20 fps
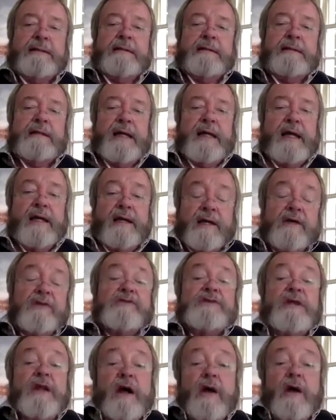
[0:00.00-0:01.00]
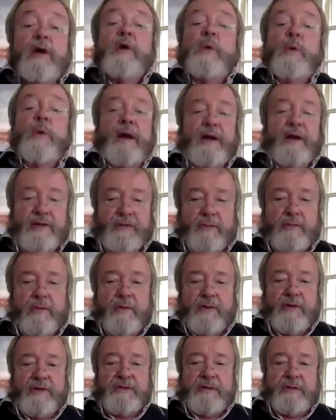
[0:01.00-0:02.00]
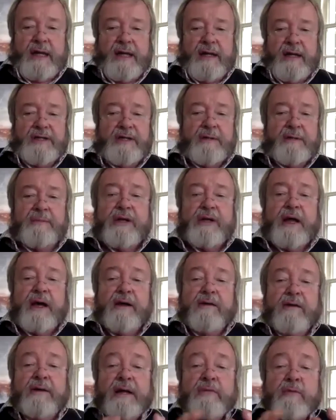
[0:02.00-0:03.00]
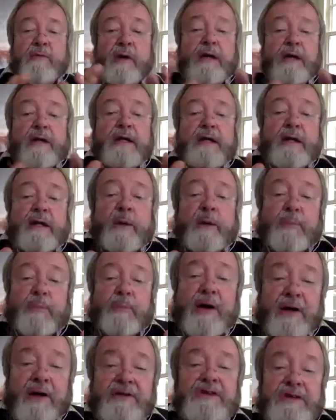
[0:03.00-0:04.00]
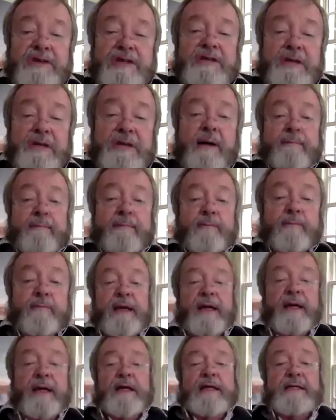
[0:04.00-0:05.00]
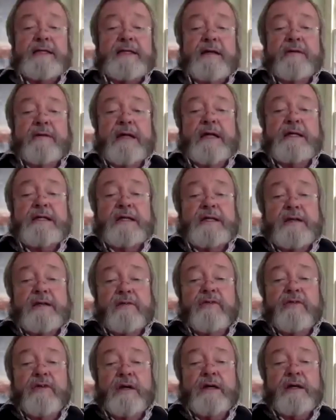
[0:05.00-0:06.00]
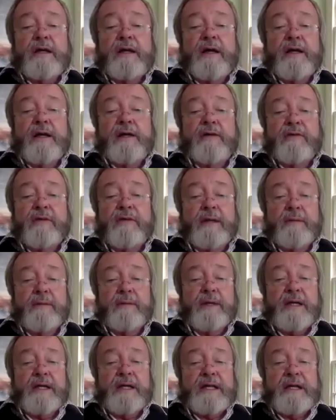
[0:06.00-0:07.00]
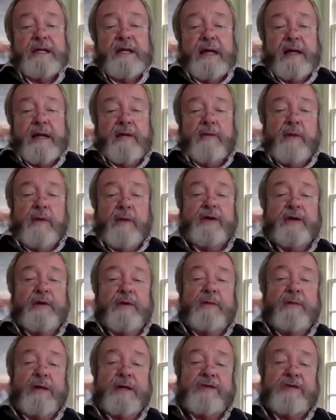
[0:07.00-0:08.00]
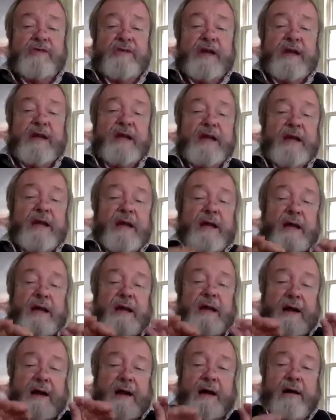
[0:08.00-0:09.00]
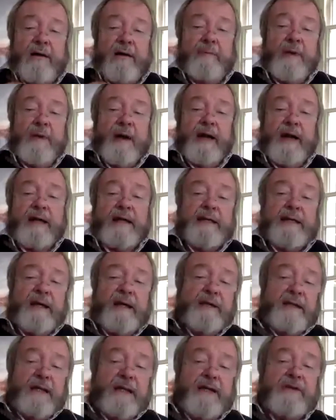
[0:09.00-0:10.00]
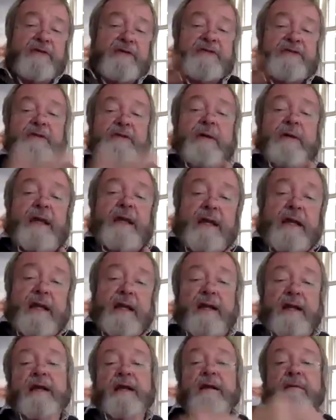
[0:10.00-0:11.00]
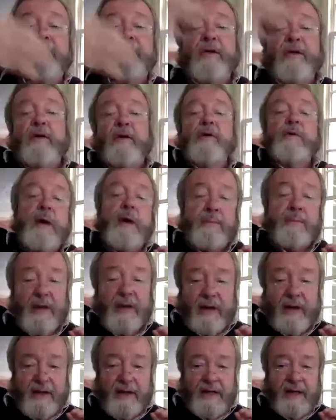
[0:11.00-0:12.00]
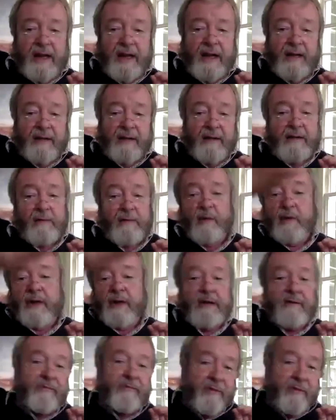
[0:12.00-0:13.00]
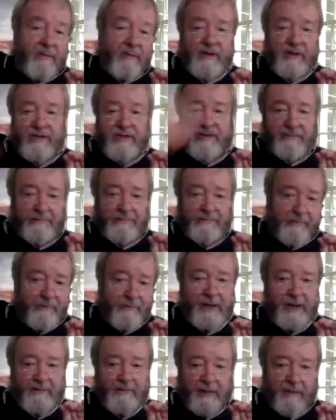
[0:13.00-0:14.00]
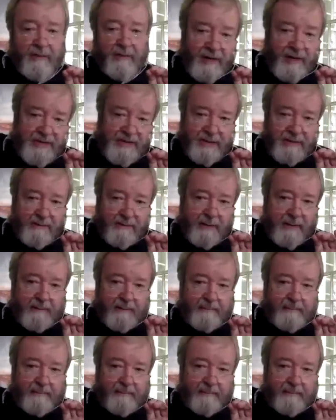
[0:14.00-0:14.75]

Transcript: it goes the whole way towards reality, but only one little part at a time. So it's a different kind of image. In one, you can see our mind, and then a screen, and then long way behind that, whatever is giving rise to it.